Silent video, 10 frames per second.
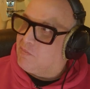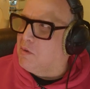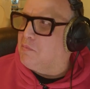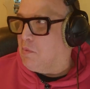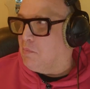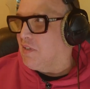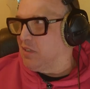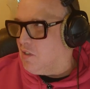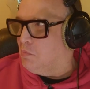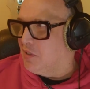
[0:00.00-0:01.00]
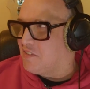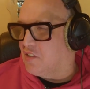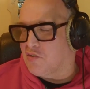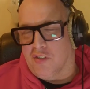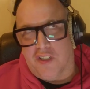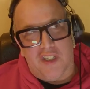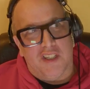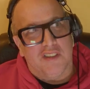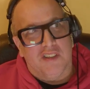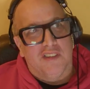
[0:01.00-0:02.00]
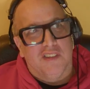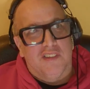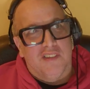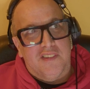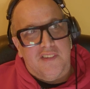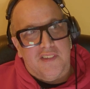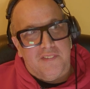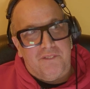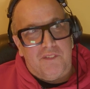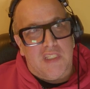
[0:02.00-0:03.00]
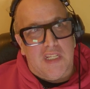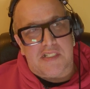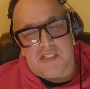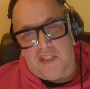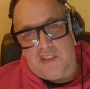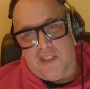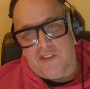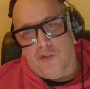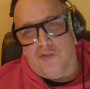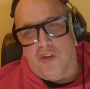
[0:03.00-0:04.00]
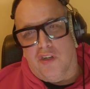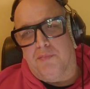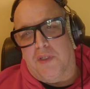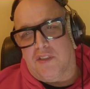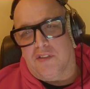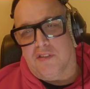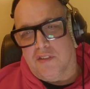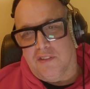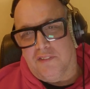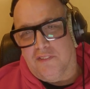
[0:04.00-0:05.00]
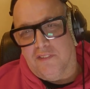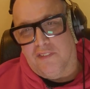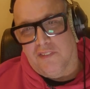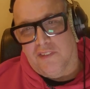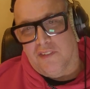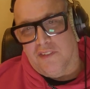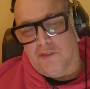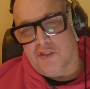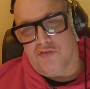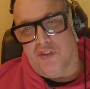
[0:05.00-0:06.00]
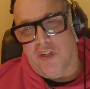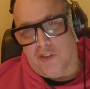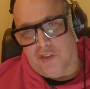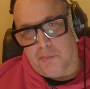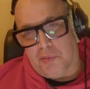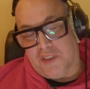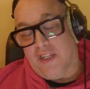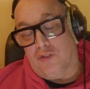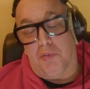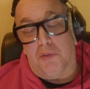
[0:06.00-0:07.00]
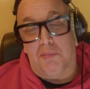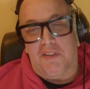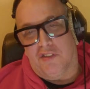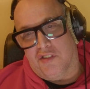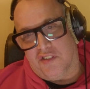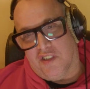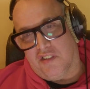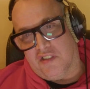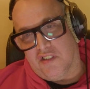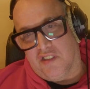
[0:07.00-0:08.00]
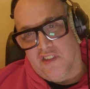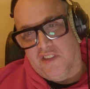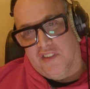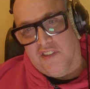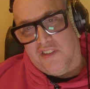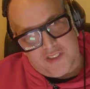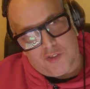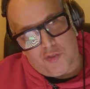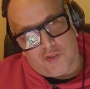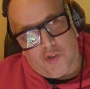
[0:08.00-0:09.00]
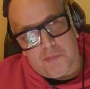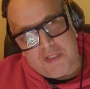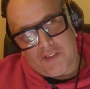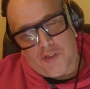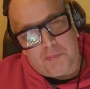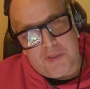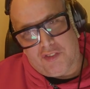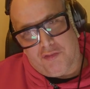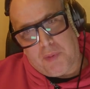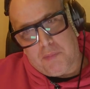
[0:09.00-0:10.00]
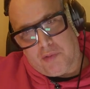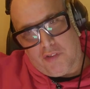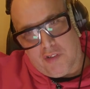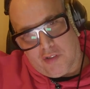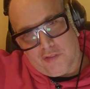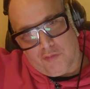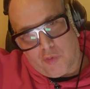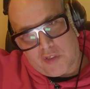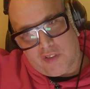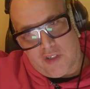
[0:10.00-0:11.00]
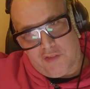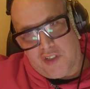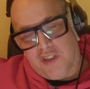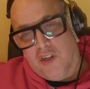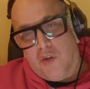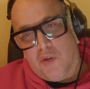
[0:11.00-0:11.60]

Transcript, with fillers: I mean, about sexual healing. They say that your rough mix was really good, but it had to be mixed in the States. They took your mix on a piece of paper on what every yeah.